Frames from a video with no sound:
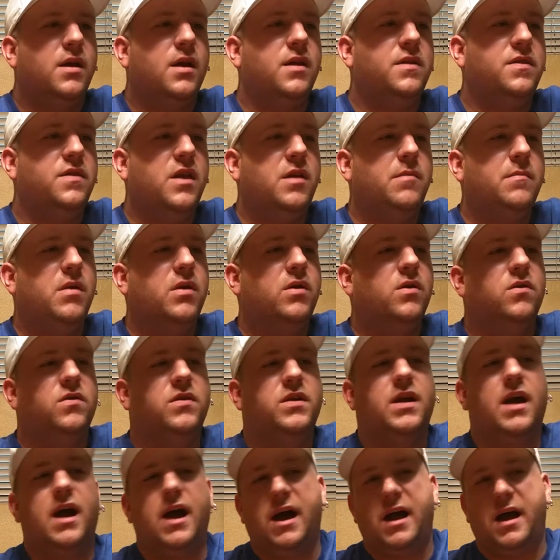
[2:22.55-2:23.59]
I think my
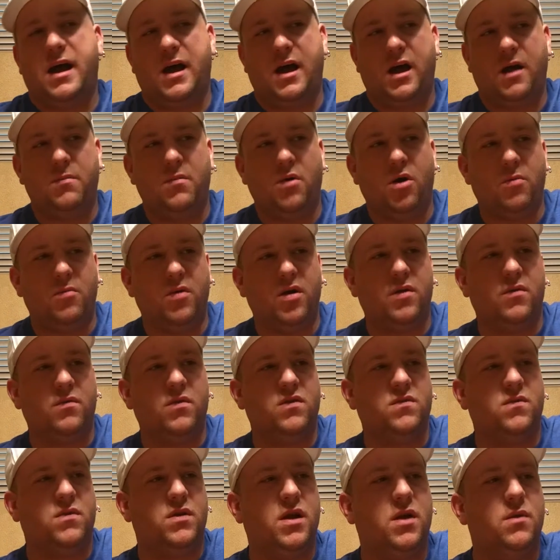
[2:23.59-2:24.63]
only aha moment
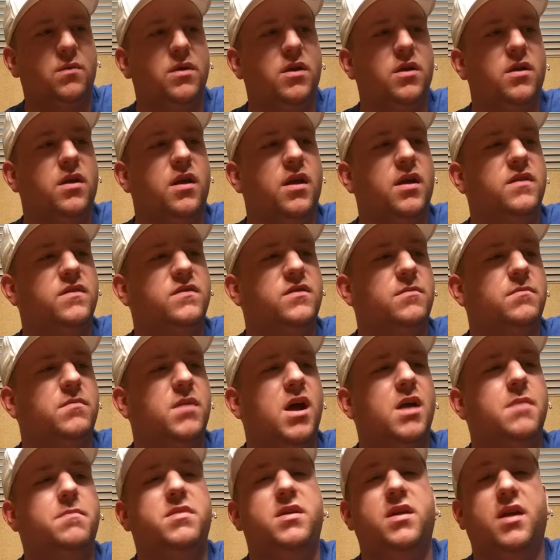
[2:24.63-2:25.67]
was when I realized it
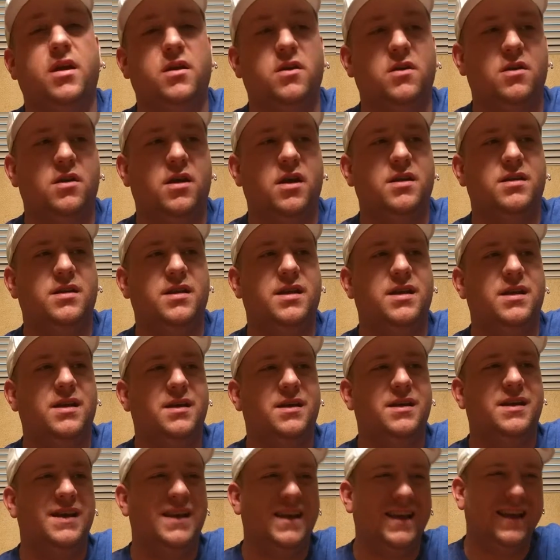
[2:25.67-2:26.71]
might be a good
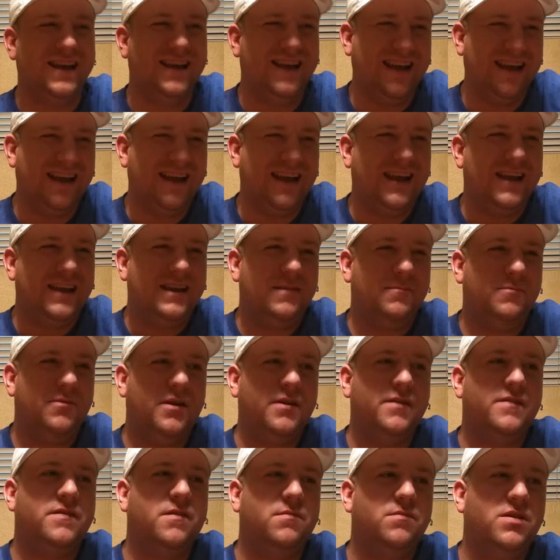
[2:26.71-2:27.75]
idea to
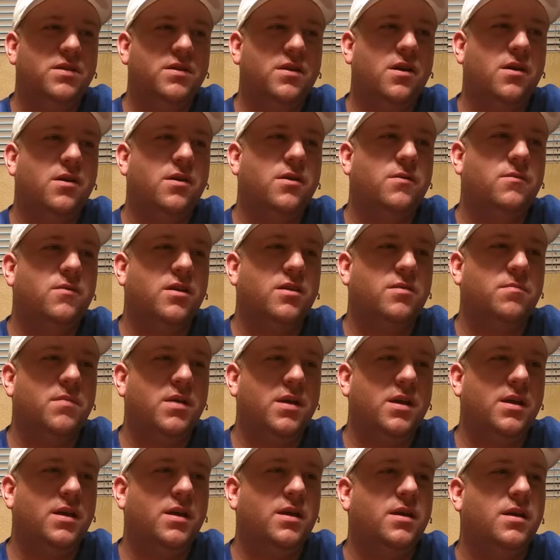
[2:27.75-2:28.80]
bring some deodorant with
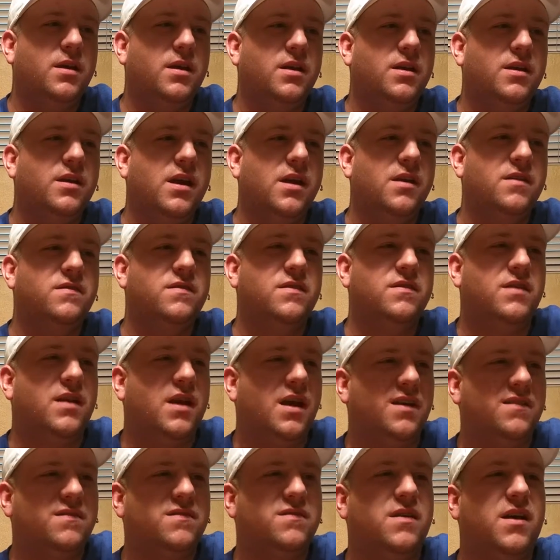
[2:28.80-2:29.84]
me in case the
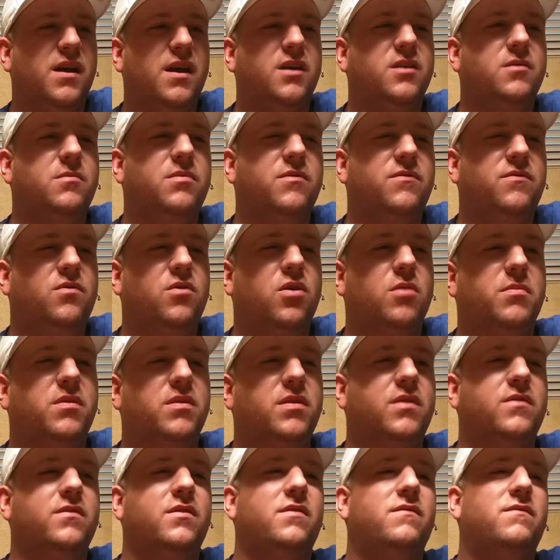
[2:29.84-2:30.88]
tasks I had to perform
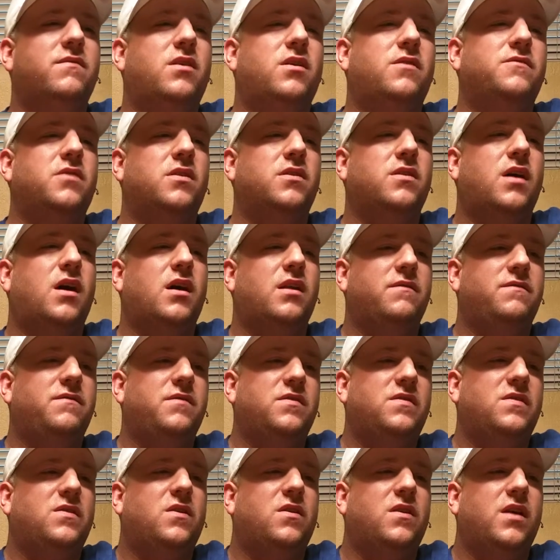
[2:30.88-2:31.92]
involved a lot of
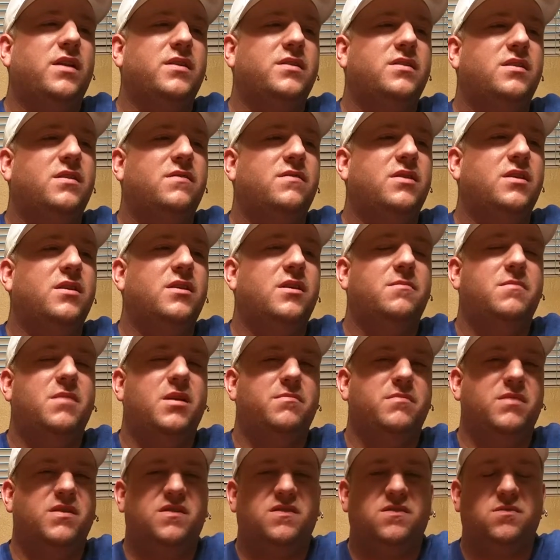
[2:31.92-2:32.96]
physical activity that
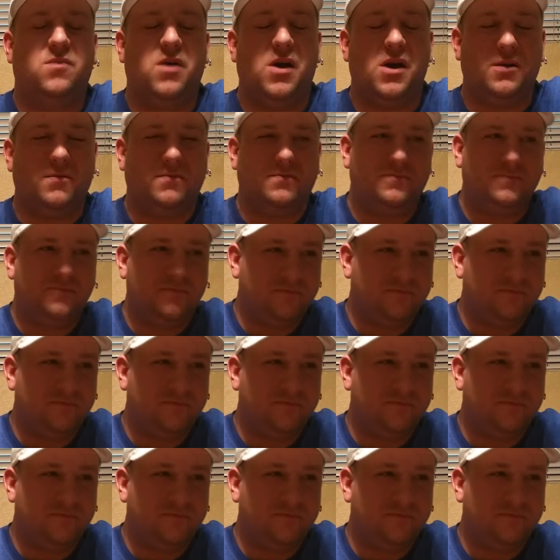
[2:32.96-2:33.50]
made me sweat.